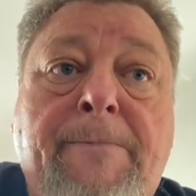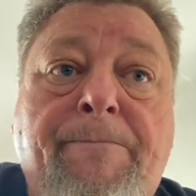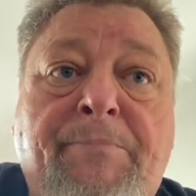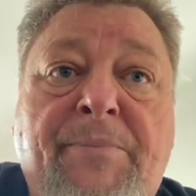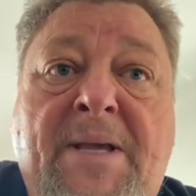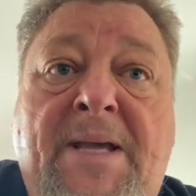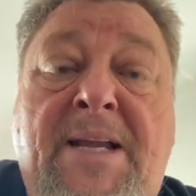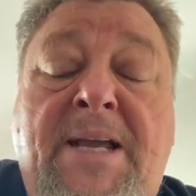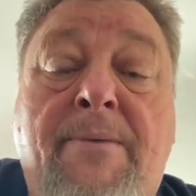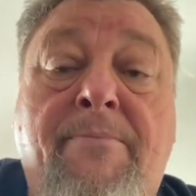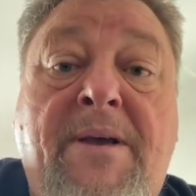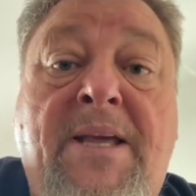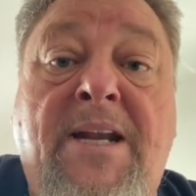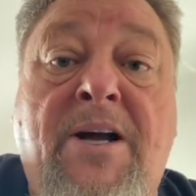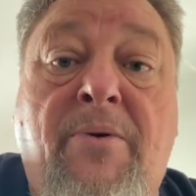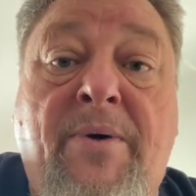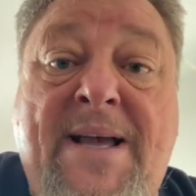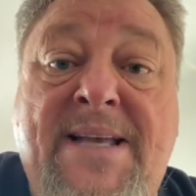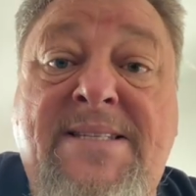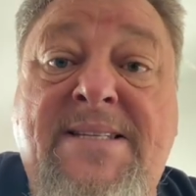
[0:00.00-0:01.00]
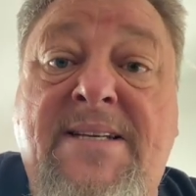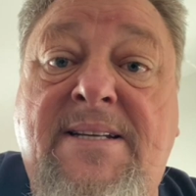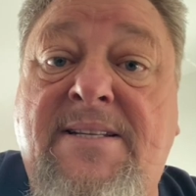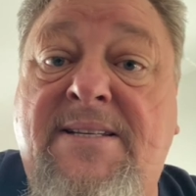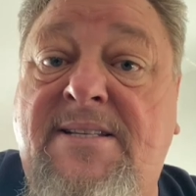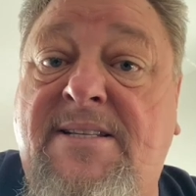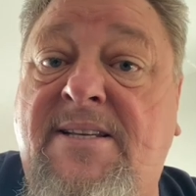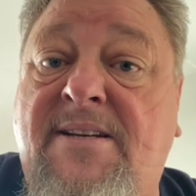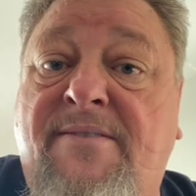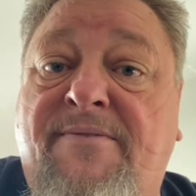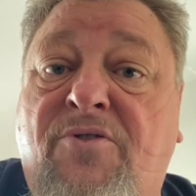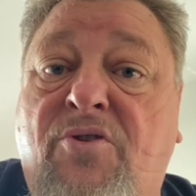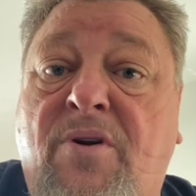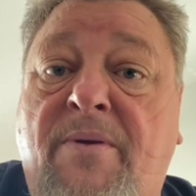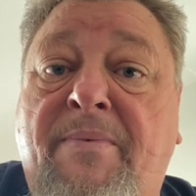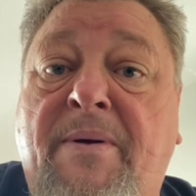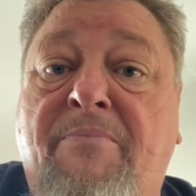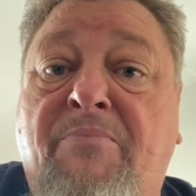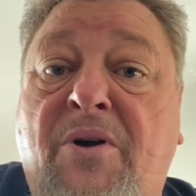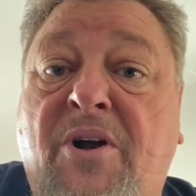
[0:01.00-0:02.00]
any amino acids that have already
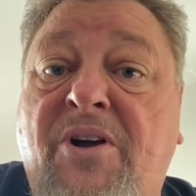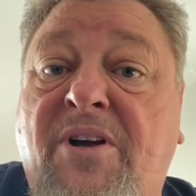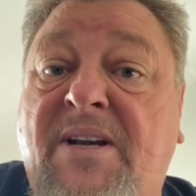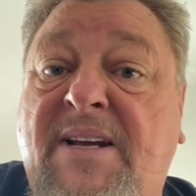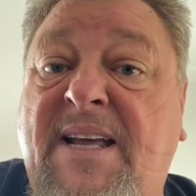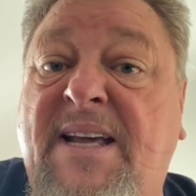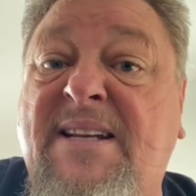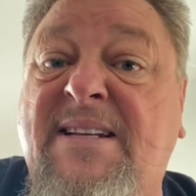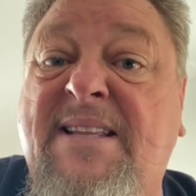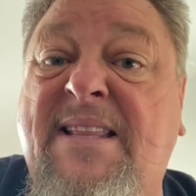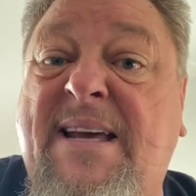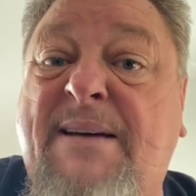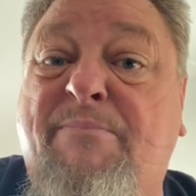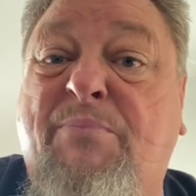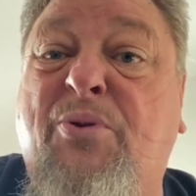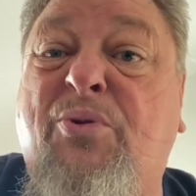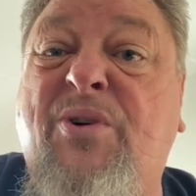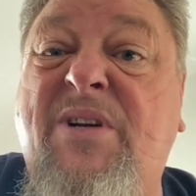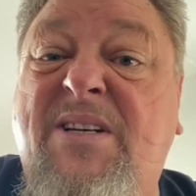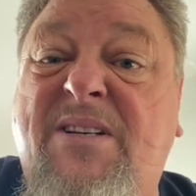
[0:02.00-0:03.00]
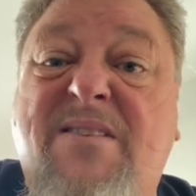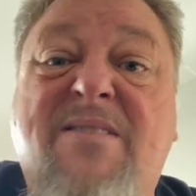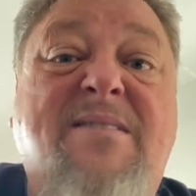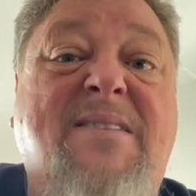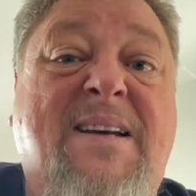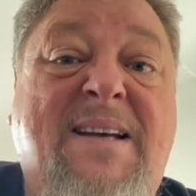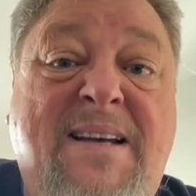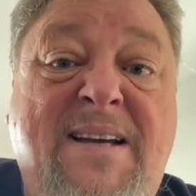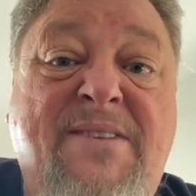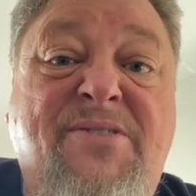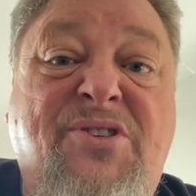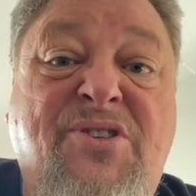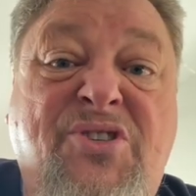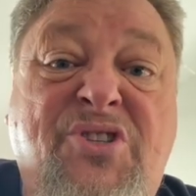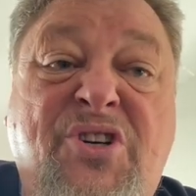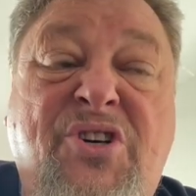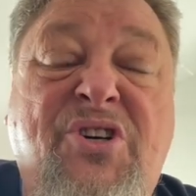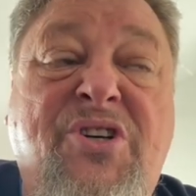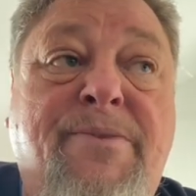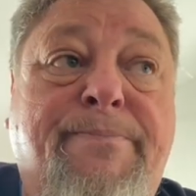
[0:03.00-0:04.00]
been broken down to that point,
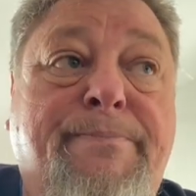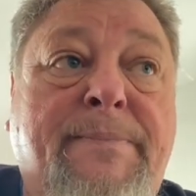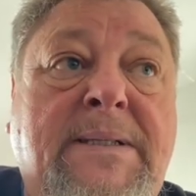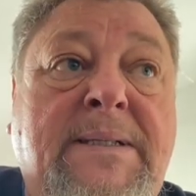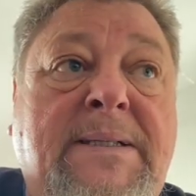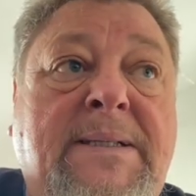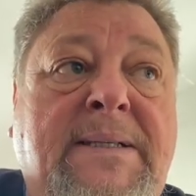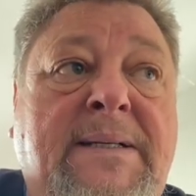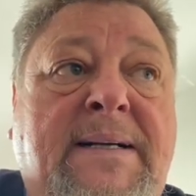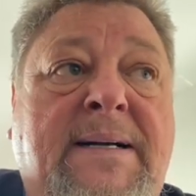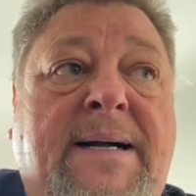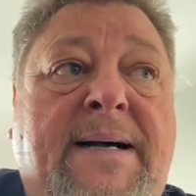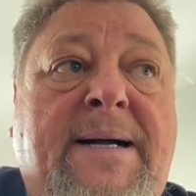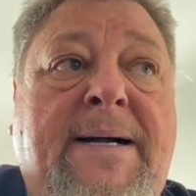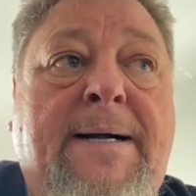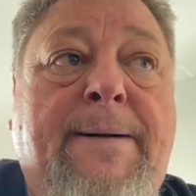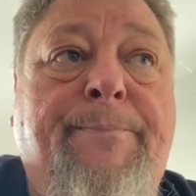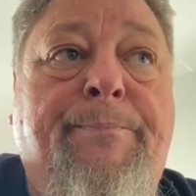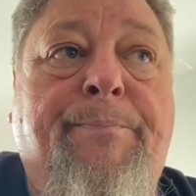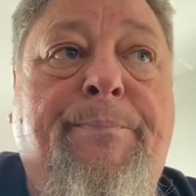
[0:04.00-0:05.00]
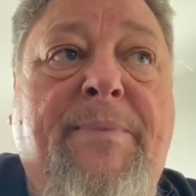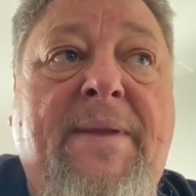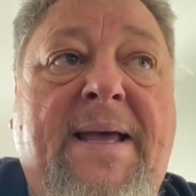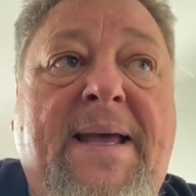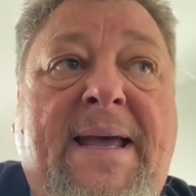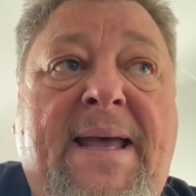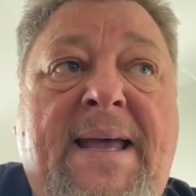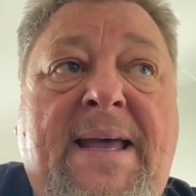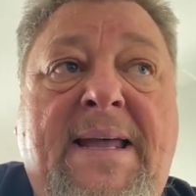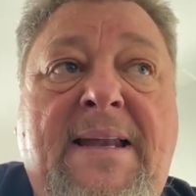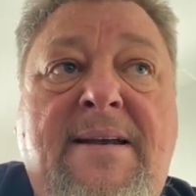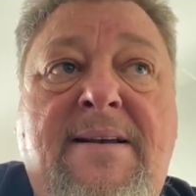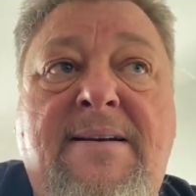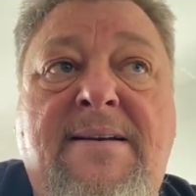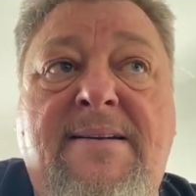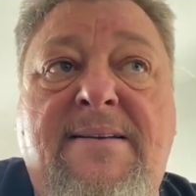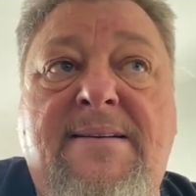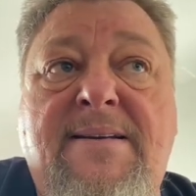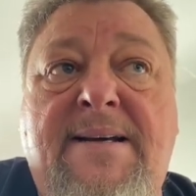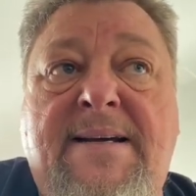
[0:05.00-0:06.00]
jejunum,
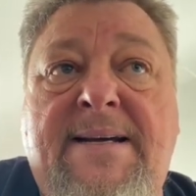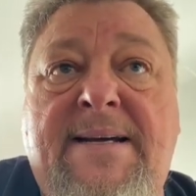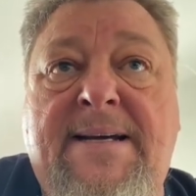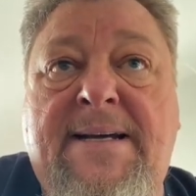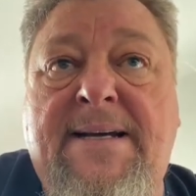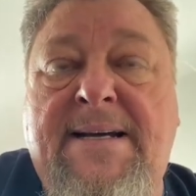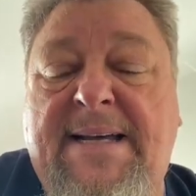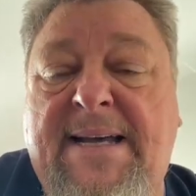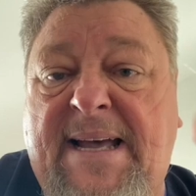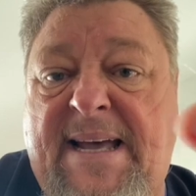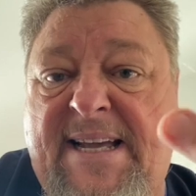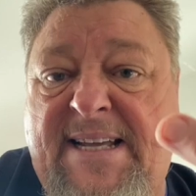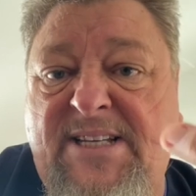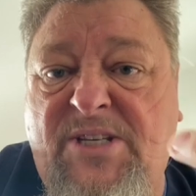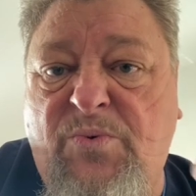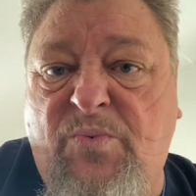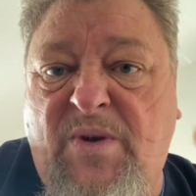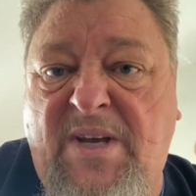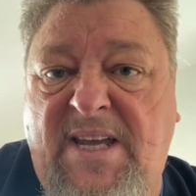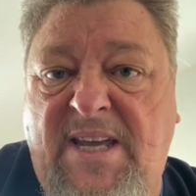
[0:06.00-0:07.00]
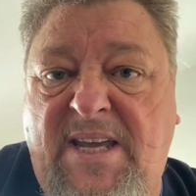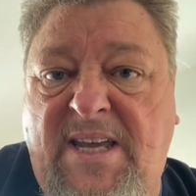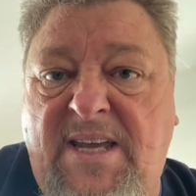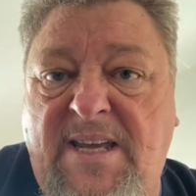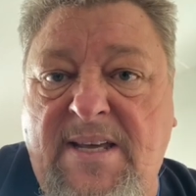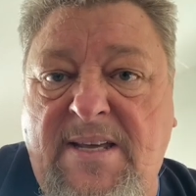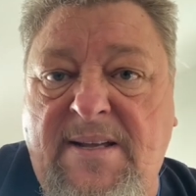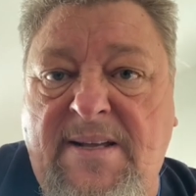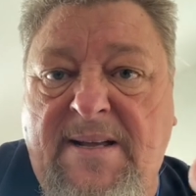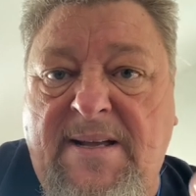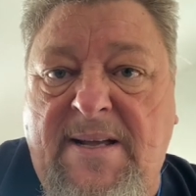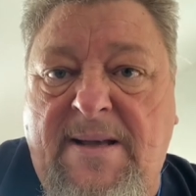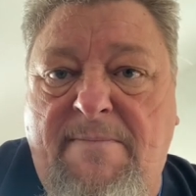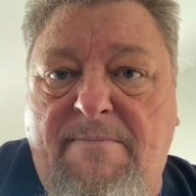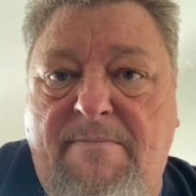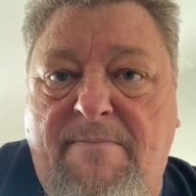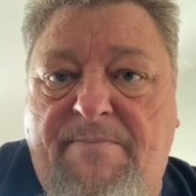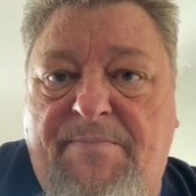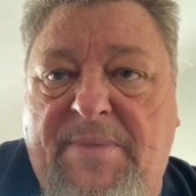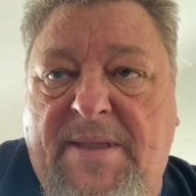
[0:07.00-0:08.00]
and as we
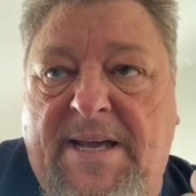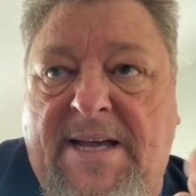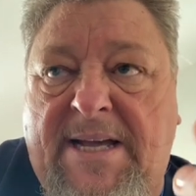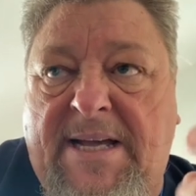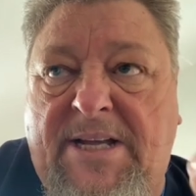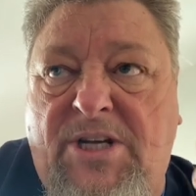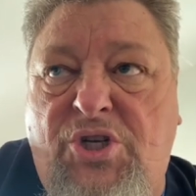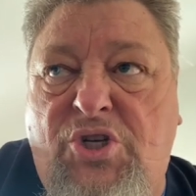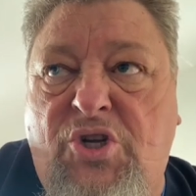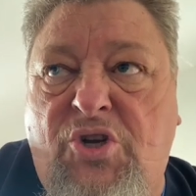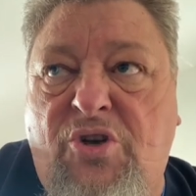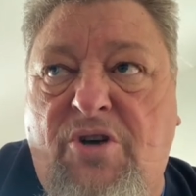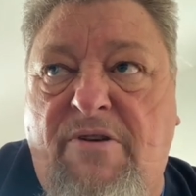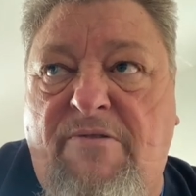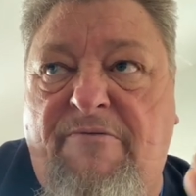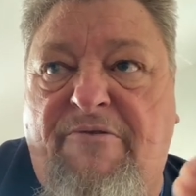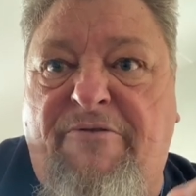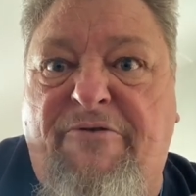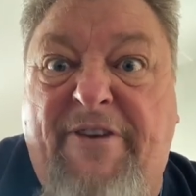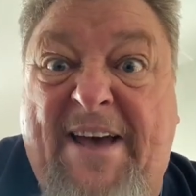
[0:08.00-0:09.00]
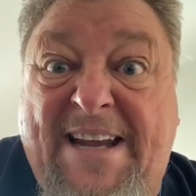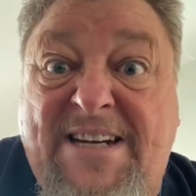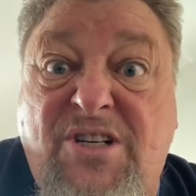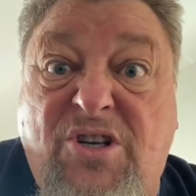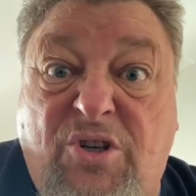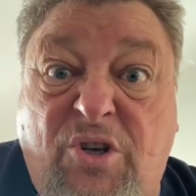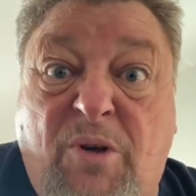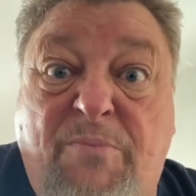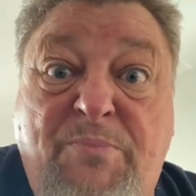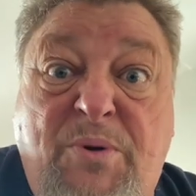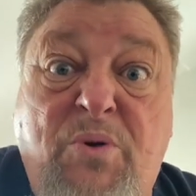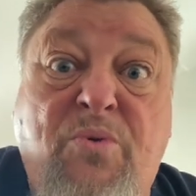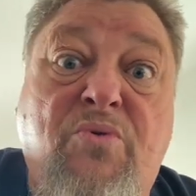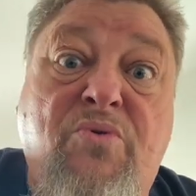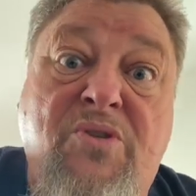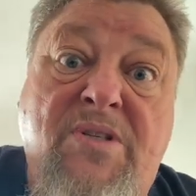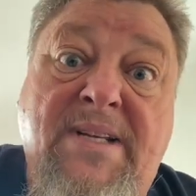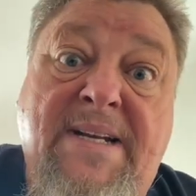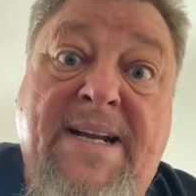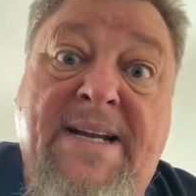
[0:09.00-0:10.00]
turn fat
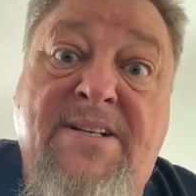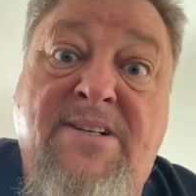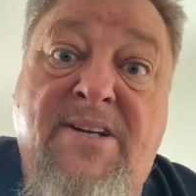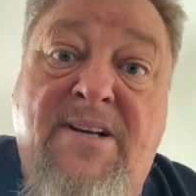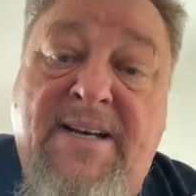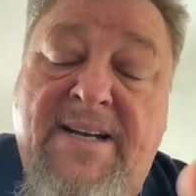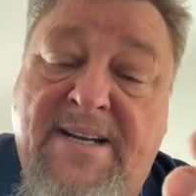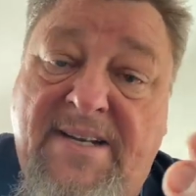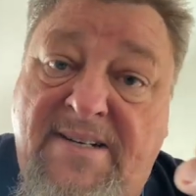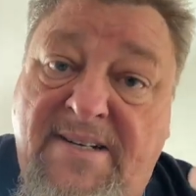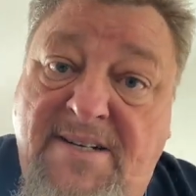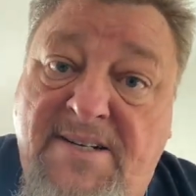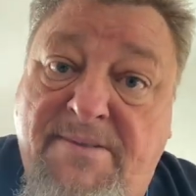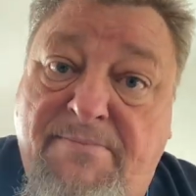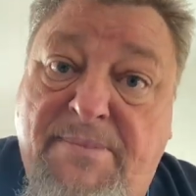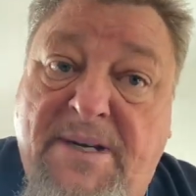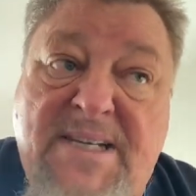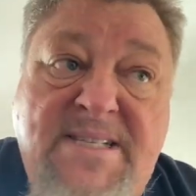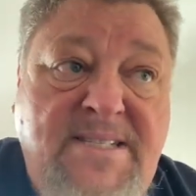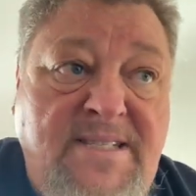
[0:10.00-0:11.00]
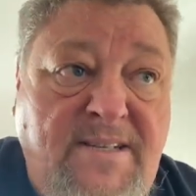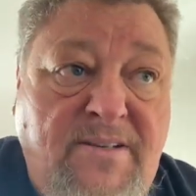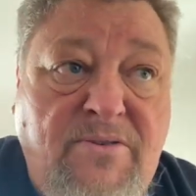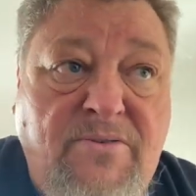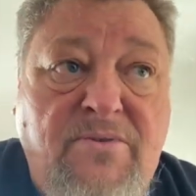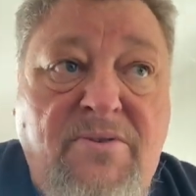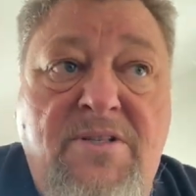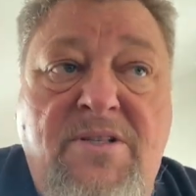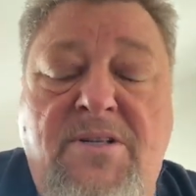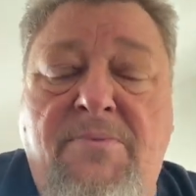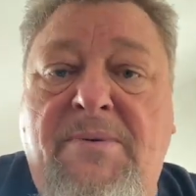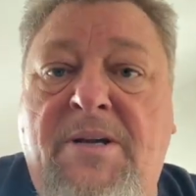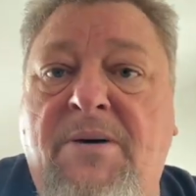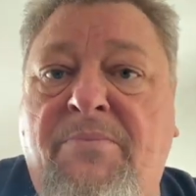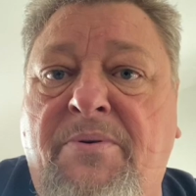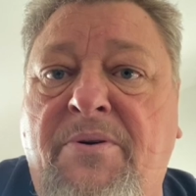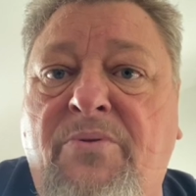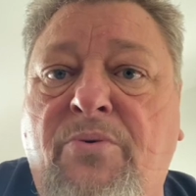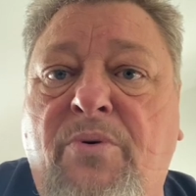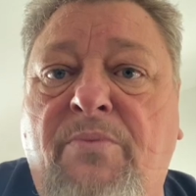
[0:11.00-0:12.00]
globules in our diet into micelles to be
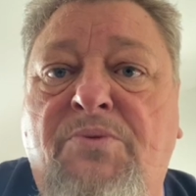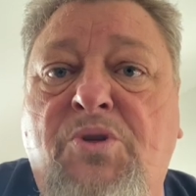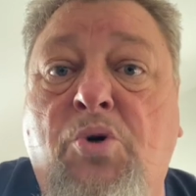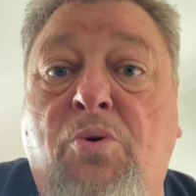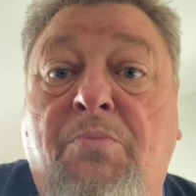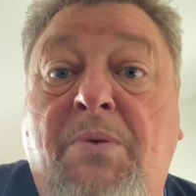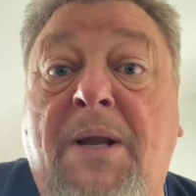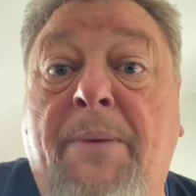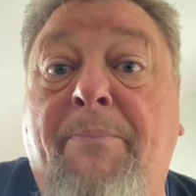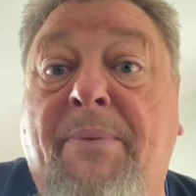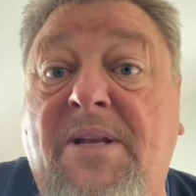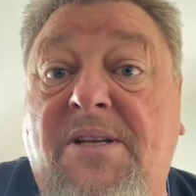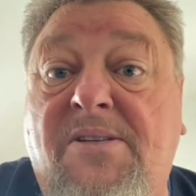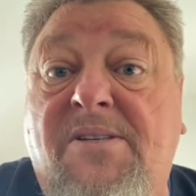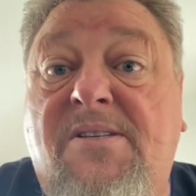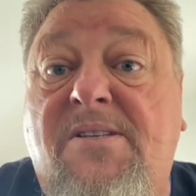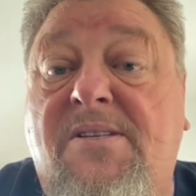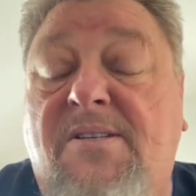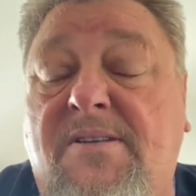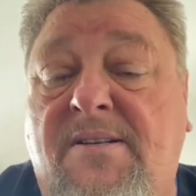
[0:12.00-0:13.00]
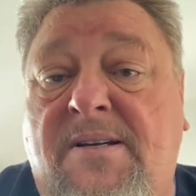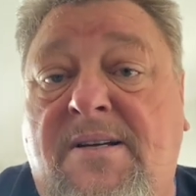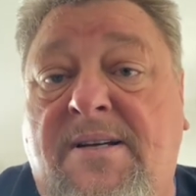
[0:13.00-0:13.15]
able to absorb lipids,